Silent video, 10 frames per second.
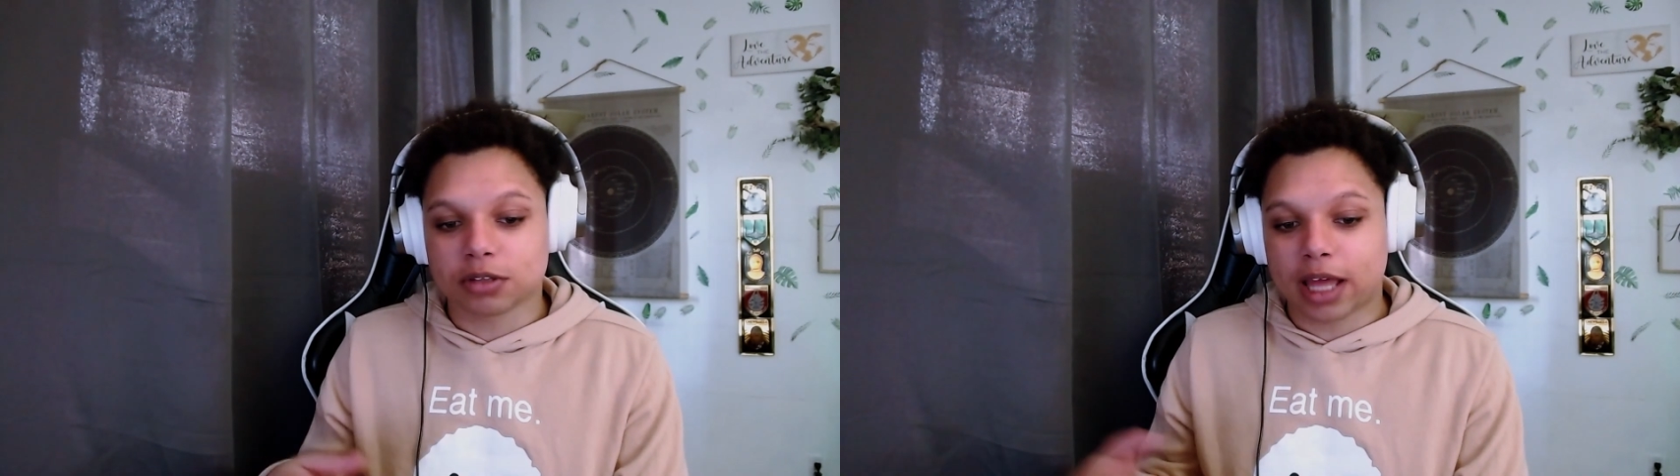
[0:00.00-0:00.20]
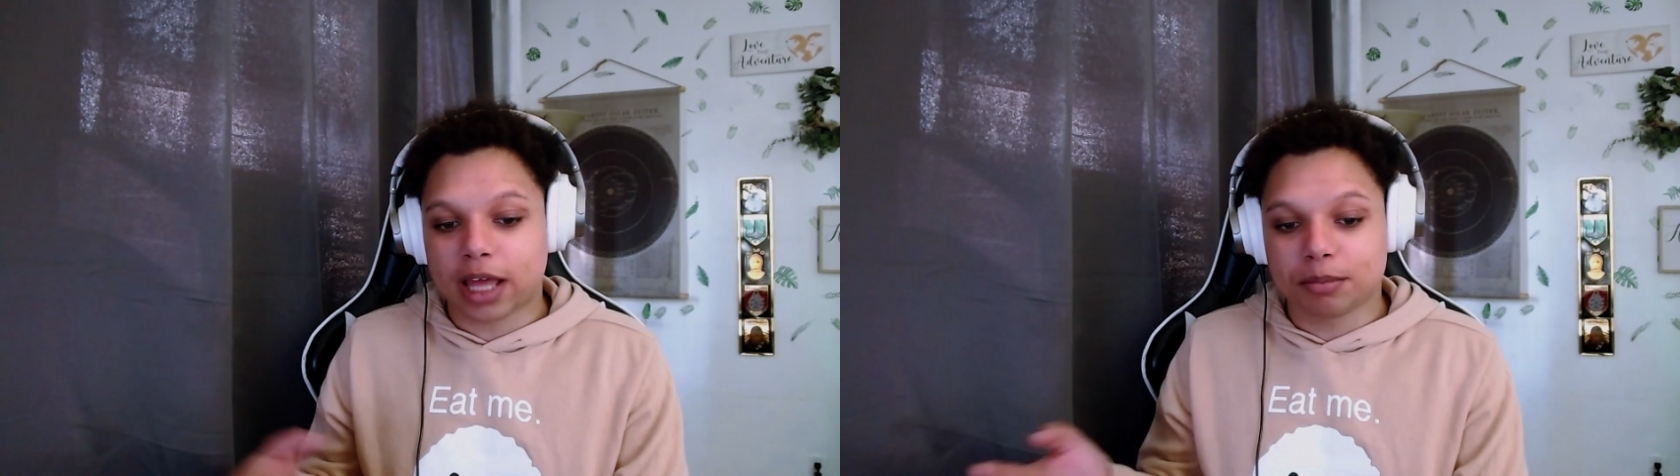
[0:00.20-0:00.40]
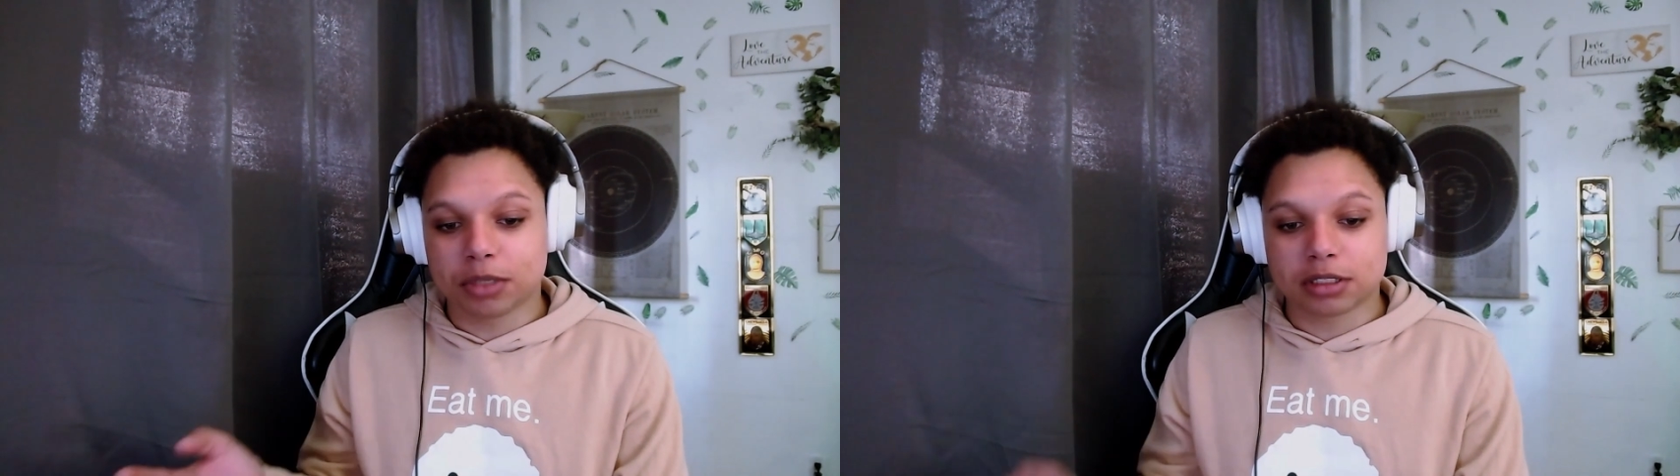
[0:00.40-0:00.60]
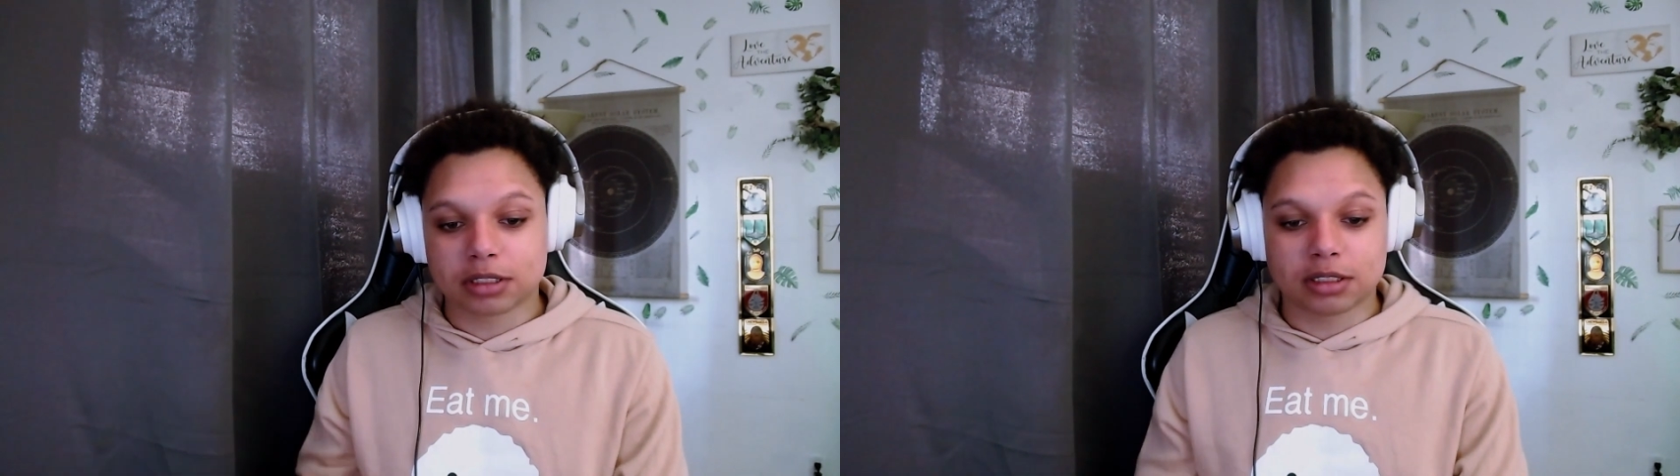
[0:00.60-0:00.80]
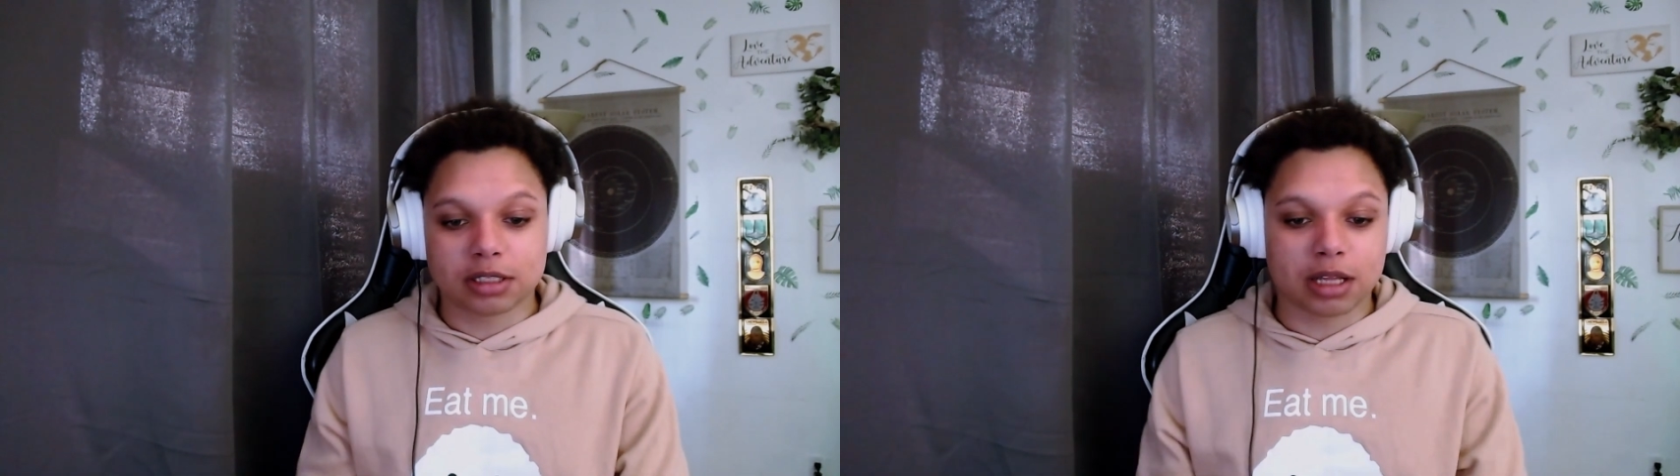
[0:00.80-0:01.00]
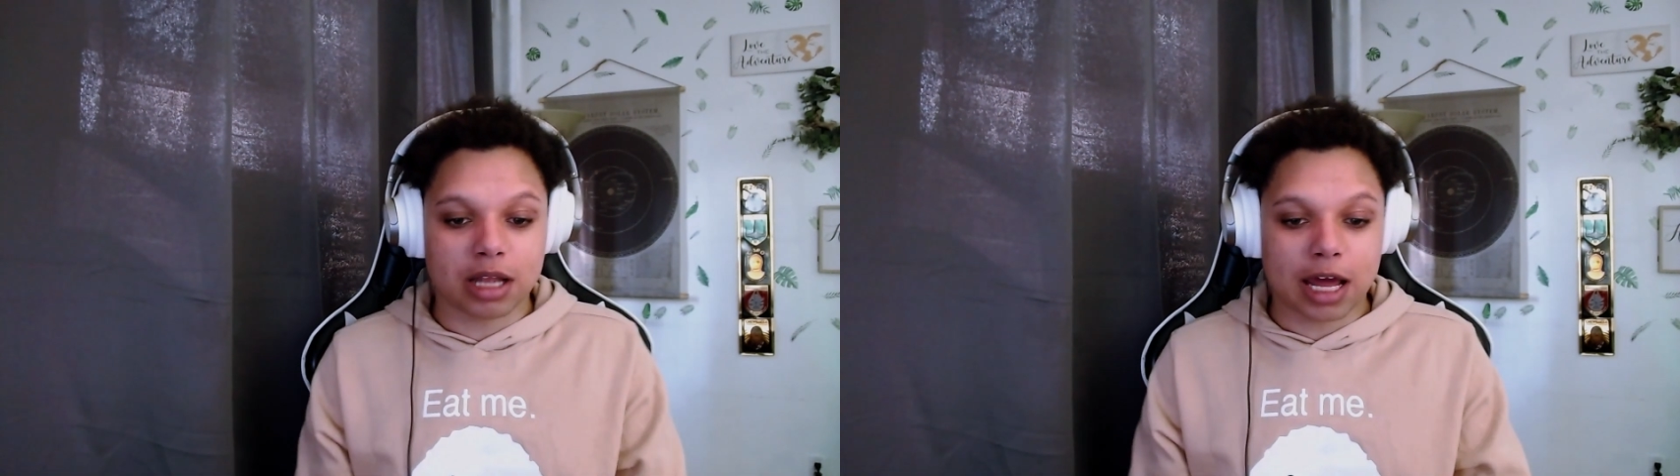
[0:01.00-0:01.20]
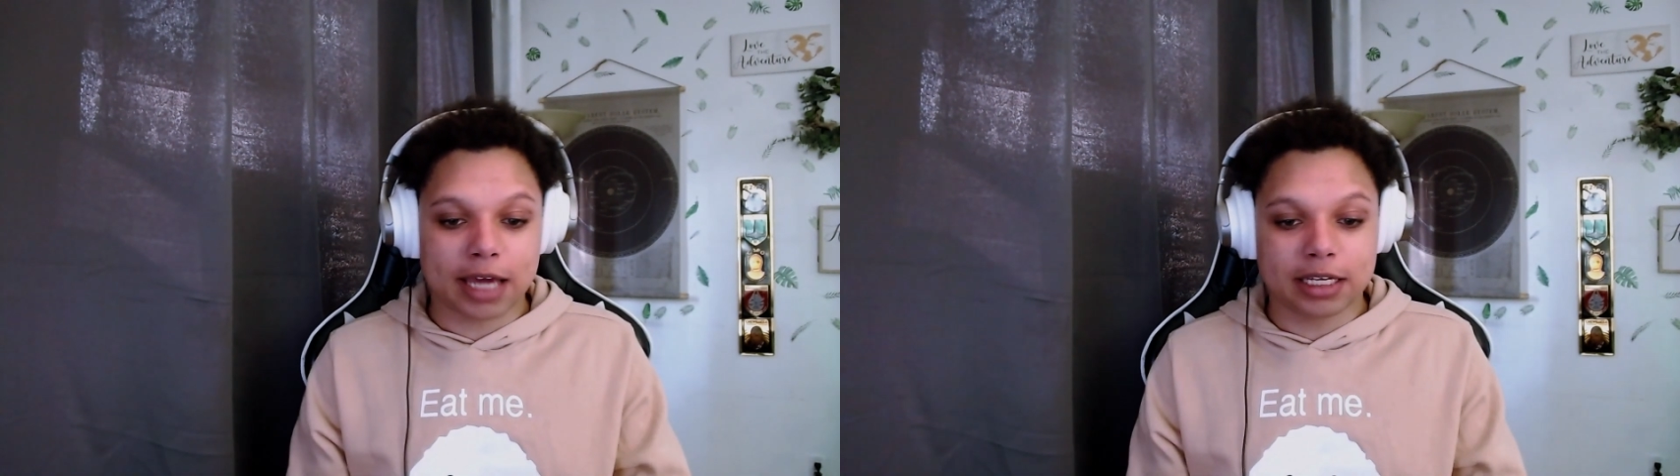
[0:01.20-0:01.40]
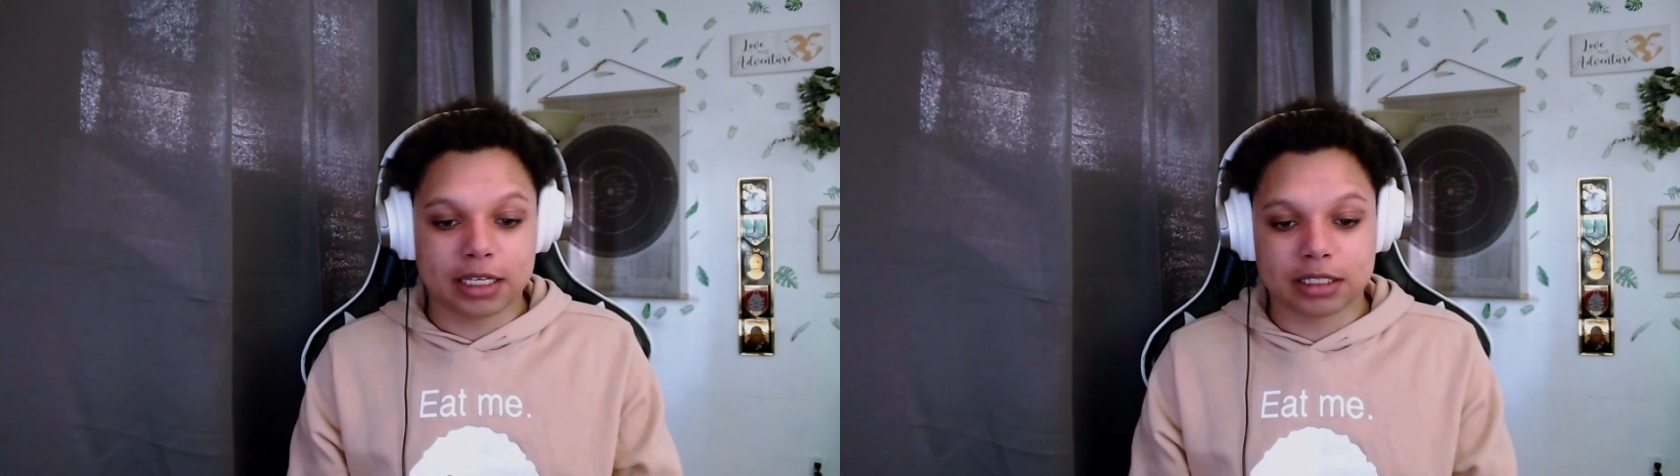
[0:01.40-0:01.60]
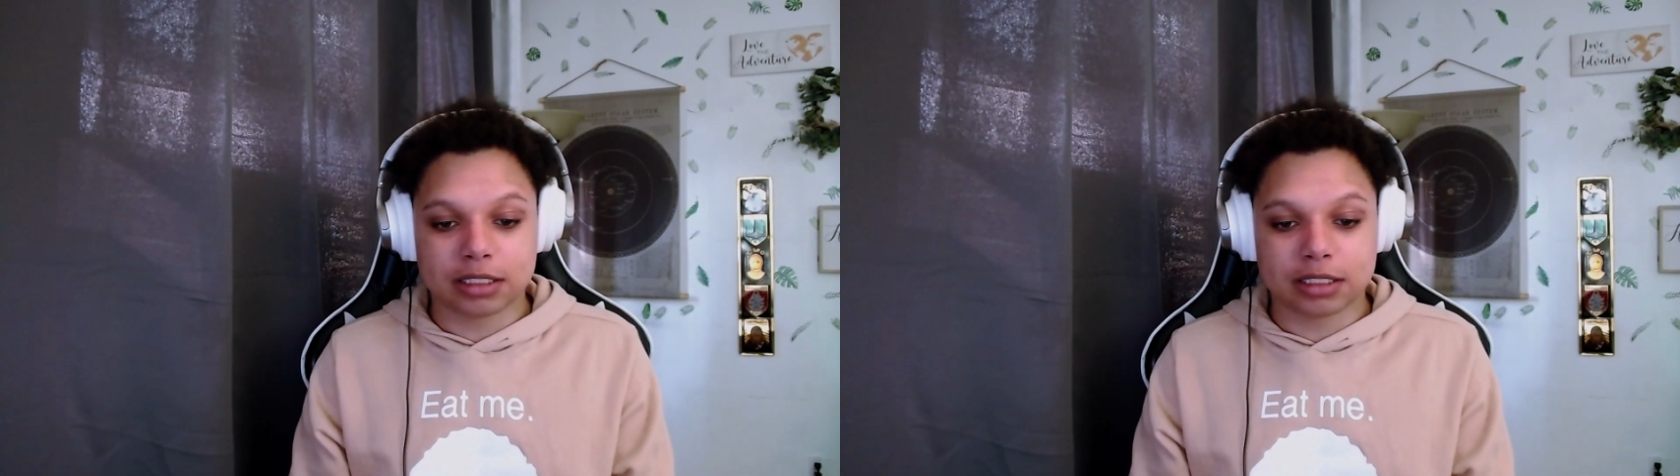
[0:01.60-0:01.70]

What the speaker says: ambience to the lighting